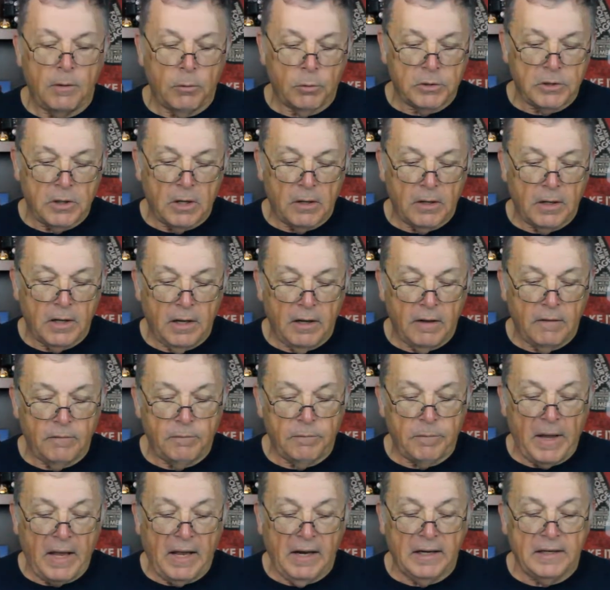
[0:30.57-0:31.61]
we're talking of
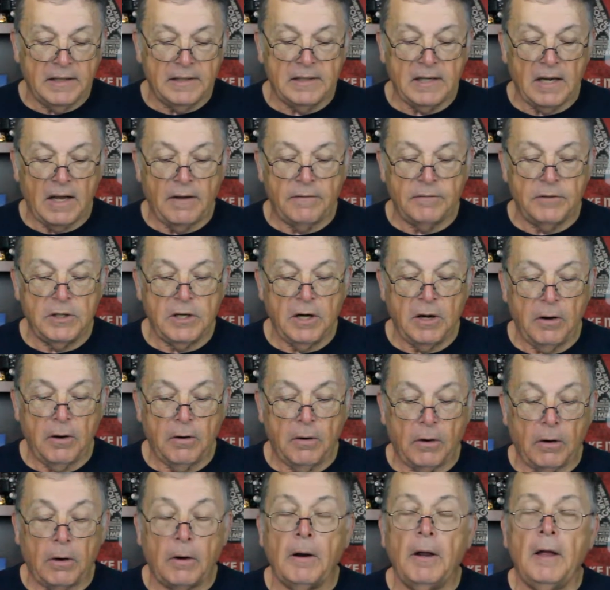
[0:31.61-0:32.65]
Balance of
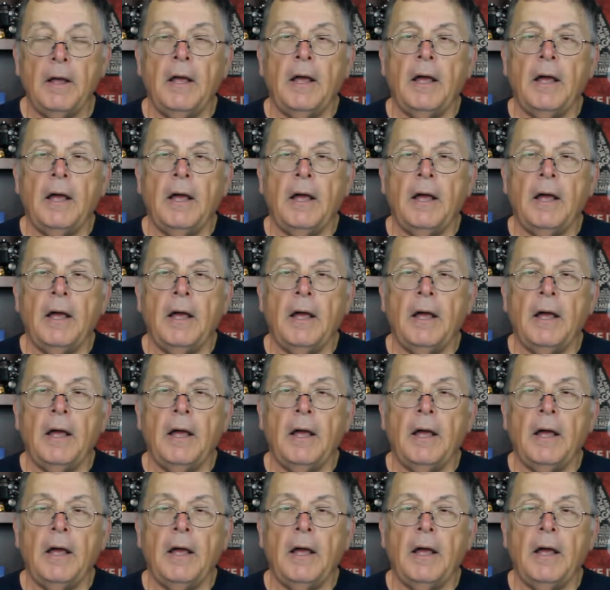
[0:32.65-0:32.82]
Terror.